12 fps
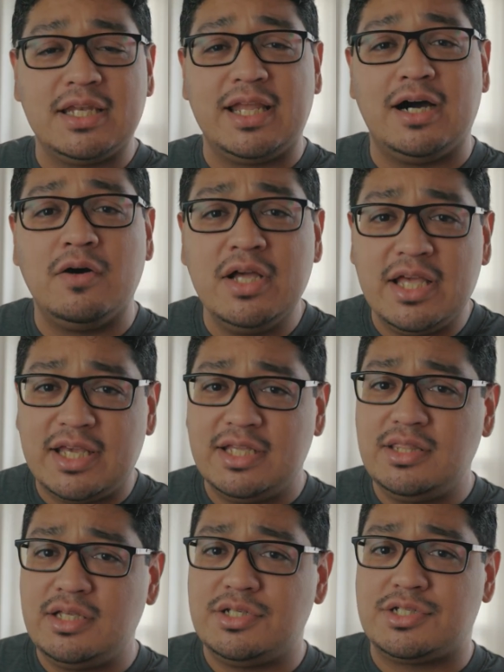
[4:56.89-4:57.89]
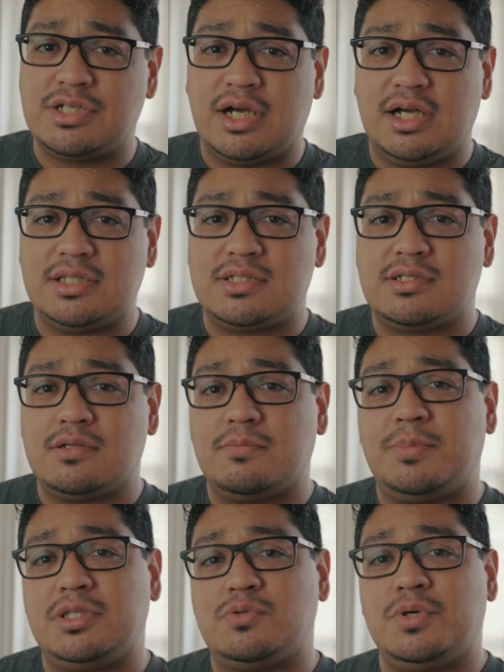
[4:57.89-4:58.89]
Now, in these shots
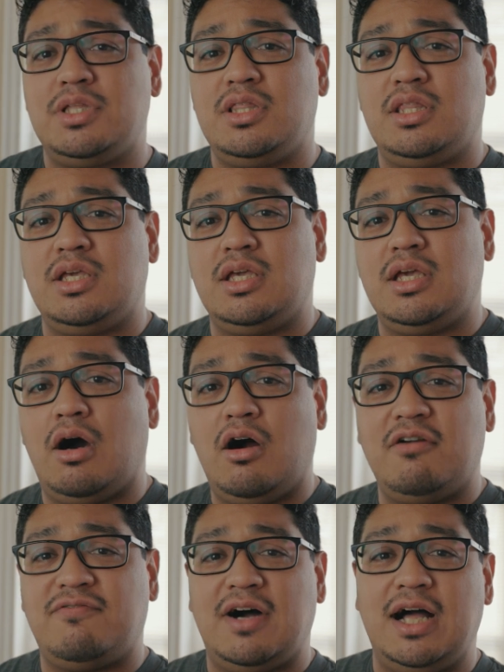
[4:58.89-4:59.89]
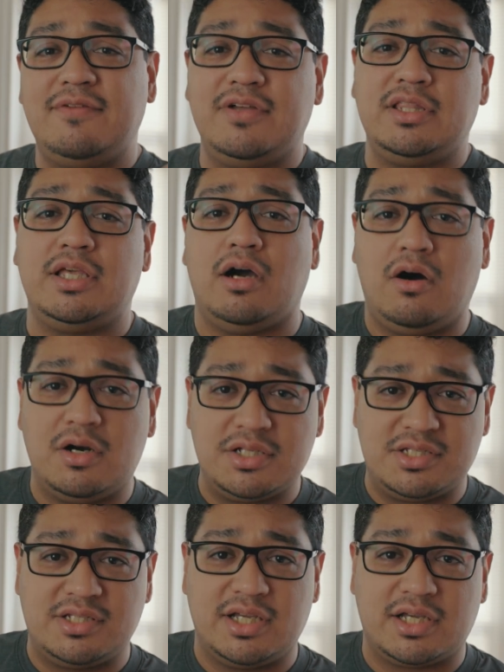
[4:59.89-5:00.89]
between the R5 and the
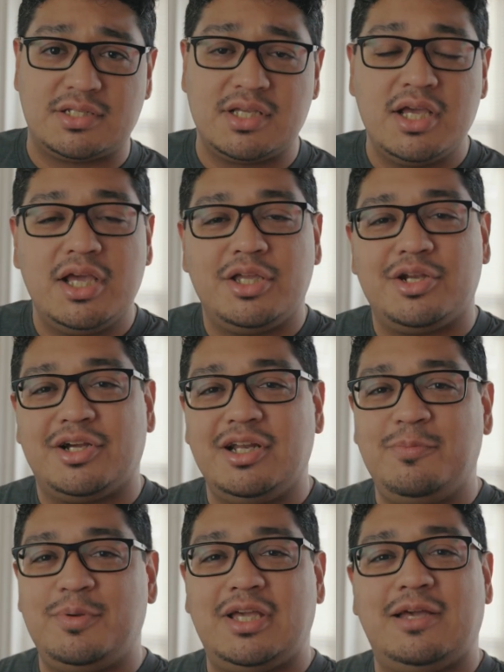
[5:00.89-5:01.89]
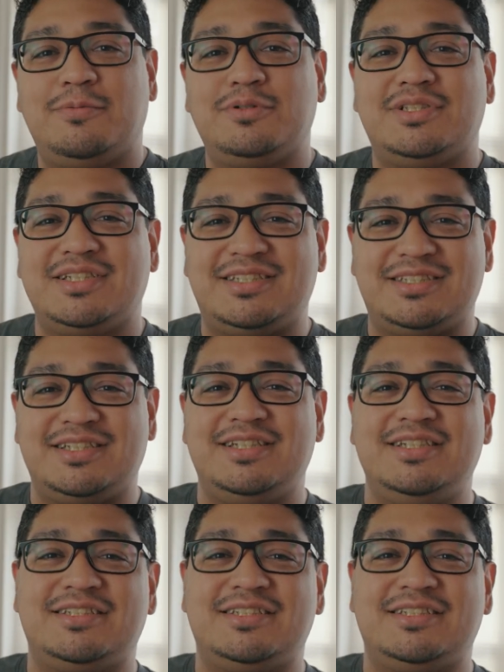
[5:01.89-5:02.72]
R6, you're gonna be able to see